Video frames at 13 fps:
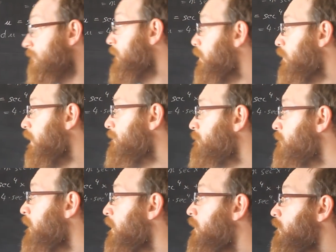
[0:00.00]
Alright,
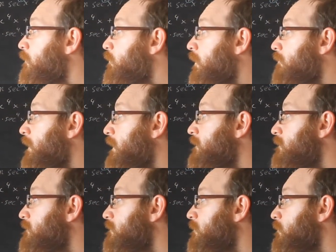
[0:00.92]
so
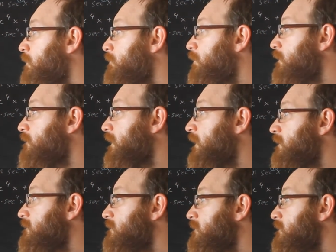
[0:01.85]
1 plus
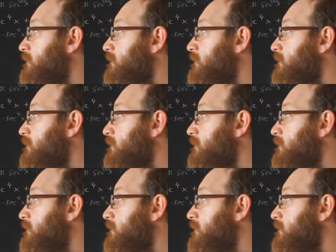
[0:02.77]
x